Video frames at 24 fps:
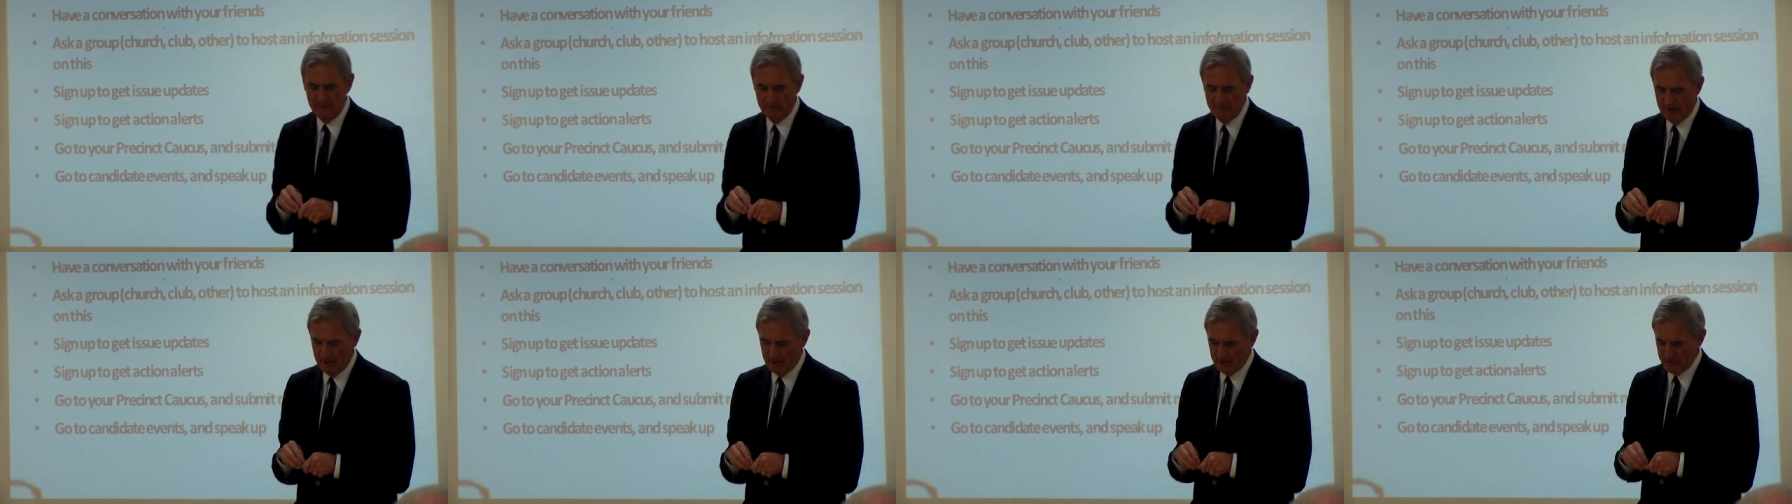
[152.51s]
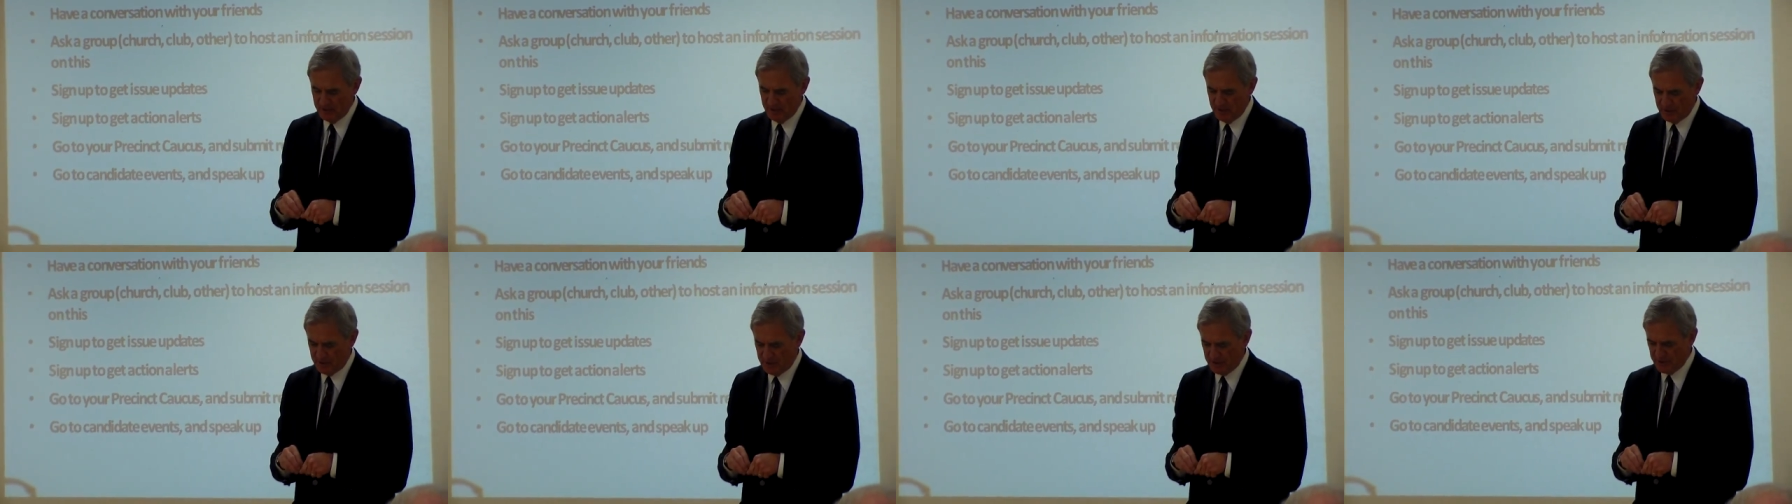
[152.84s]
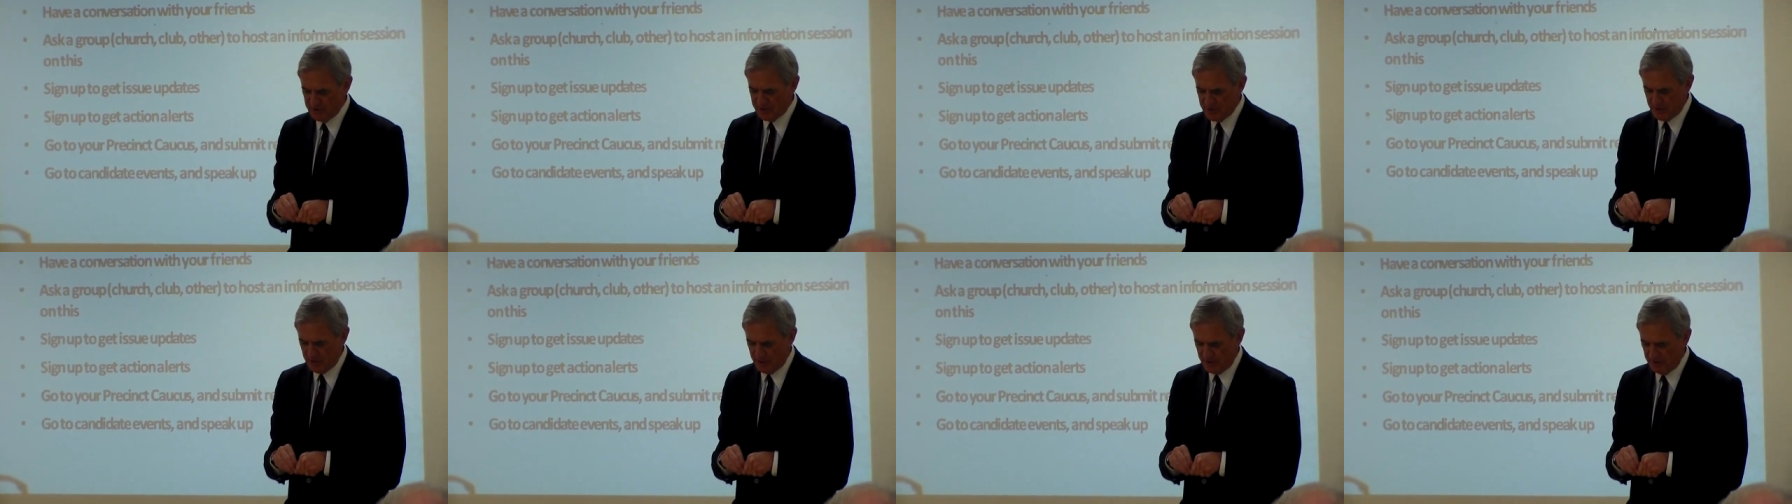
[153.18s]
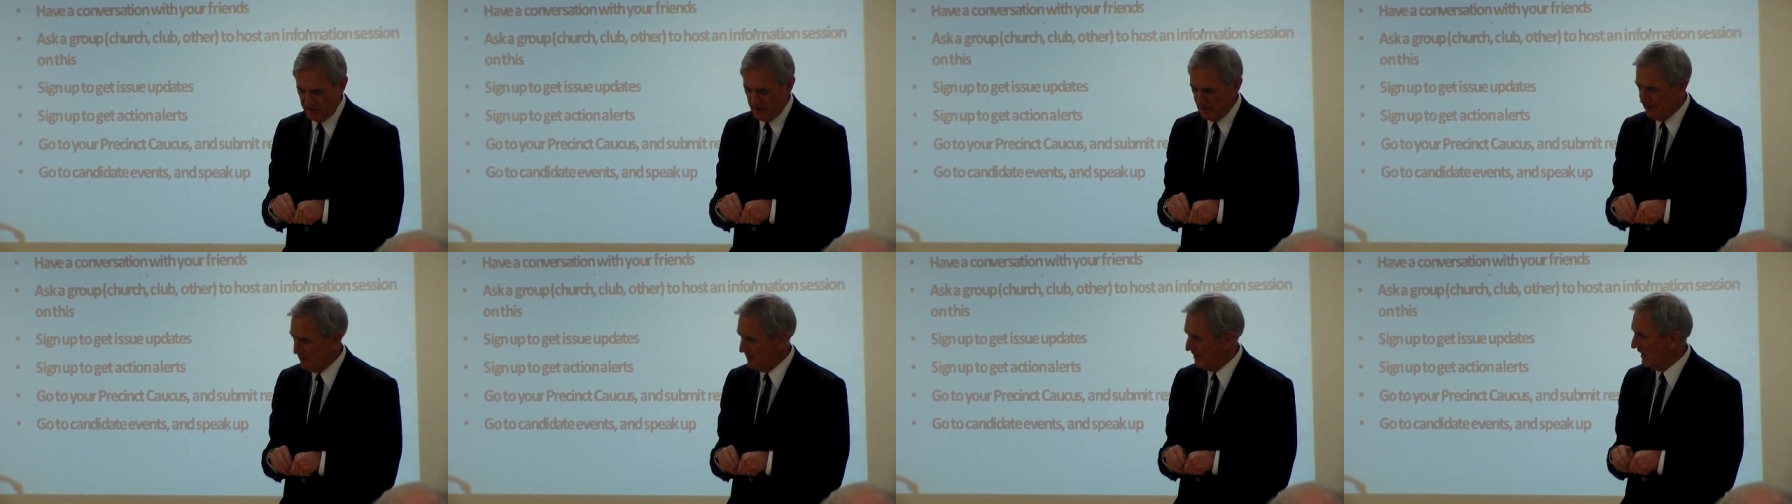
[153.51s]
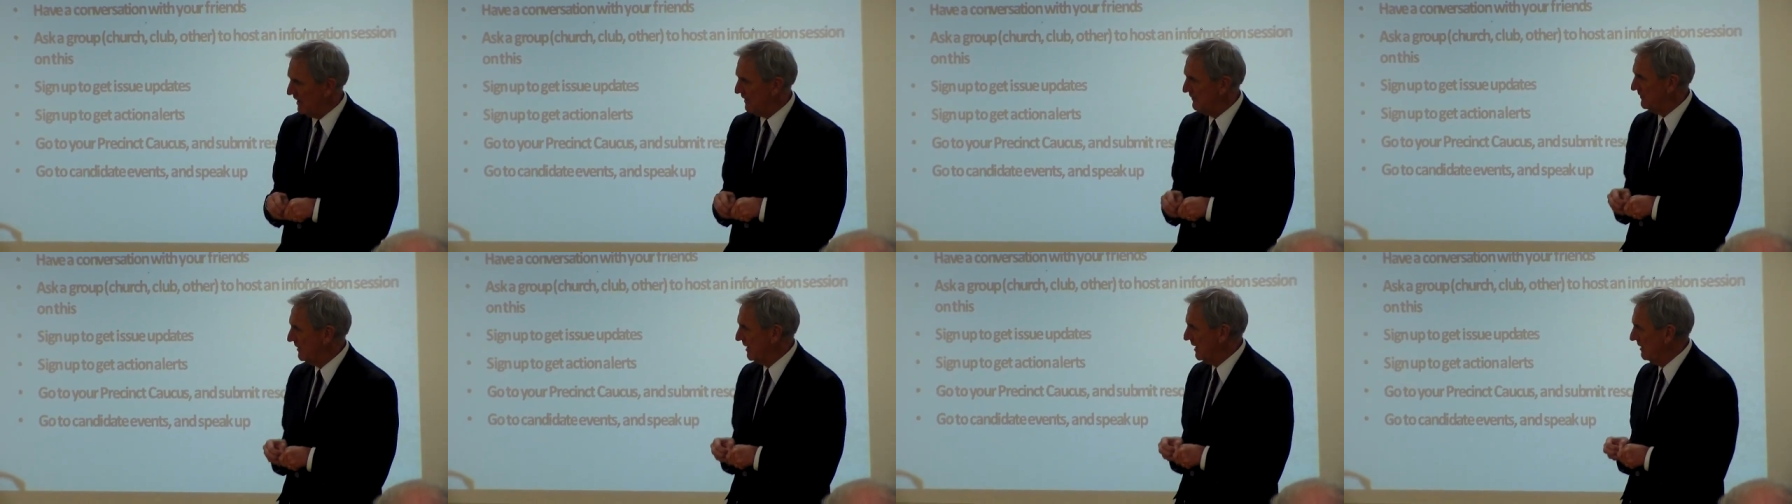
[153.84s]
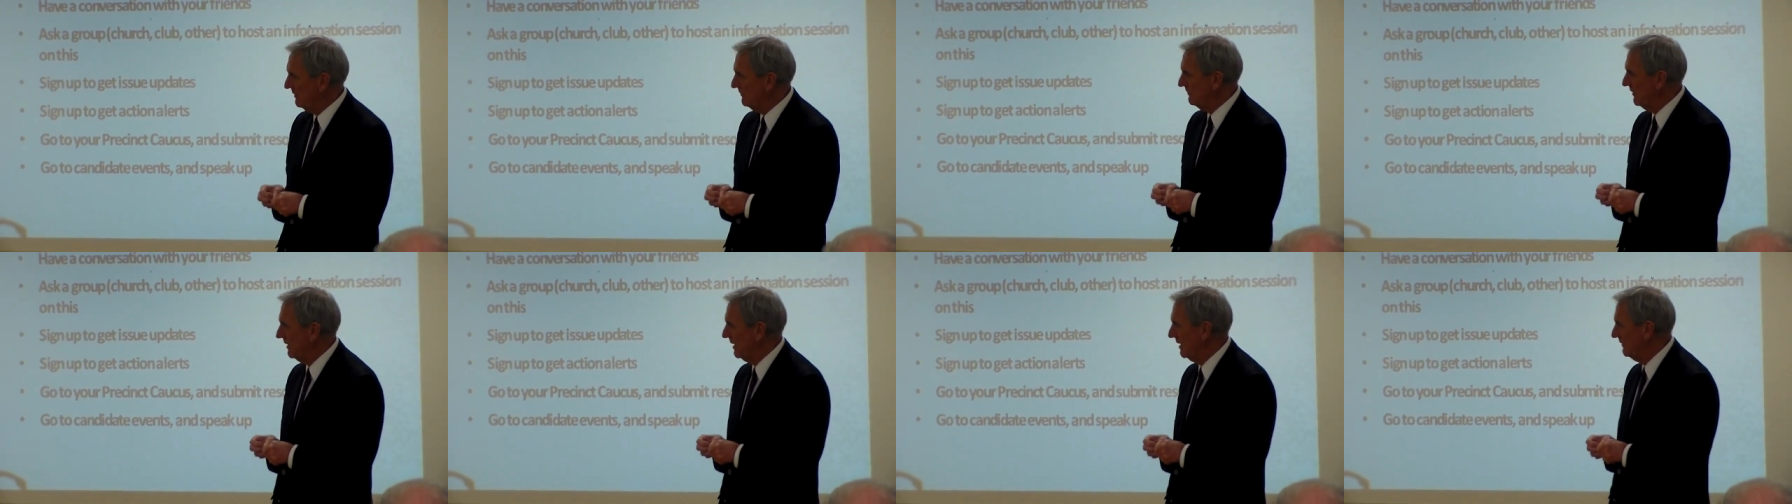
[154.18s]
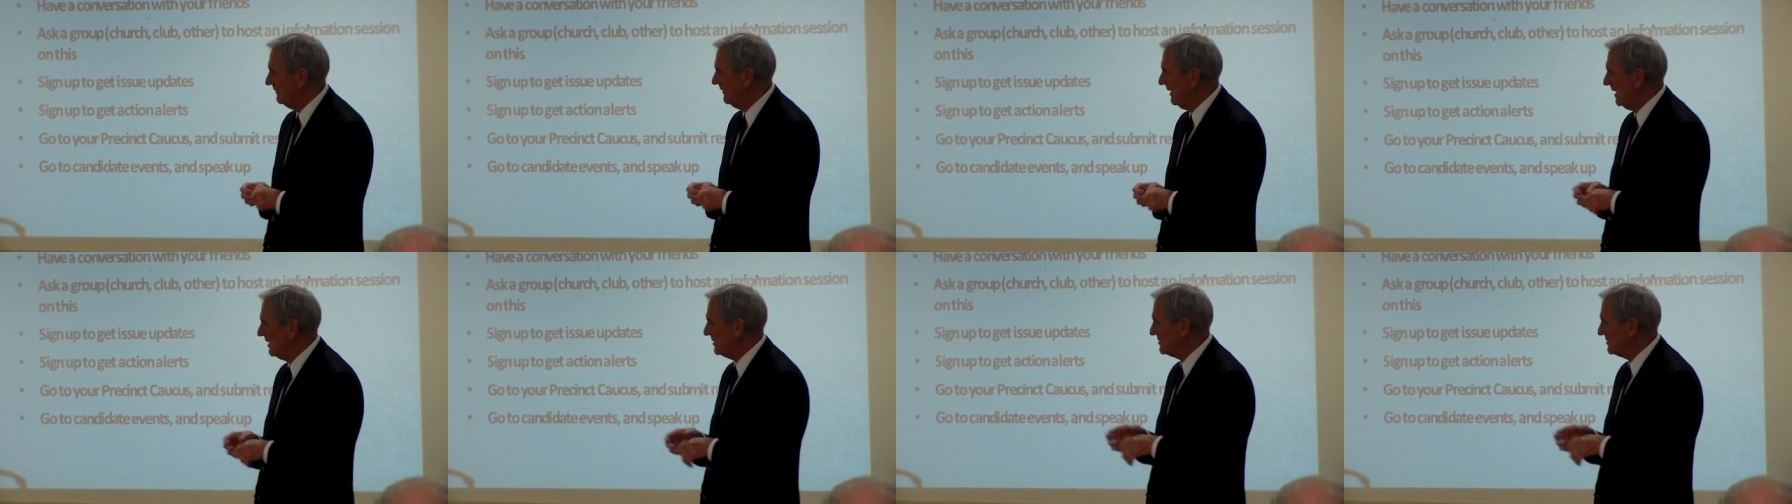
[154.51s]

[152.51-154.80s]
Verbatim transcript: about your concern, and I, I- I've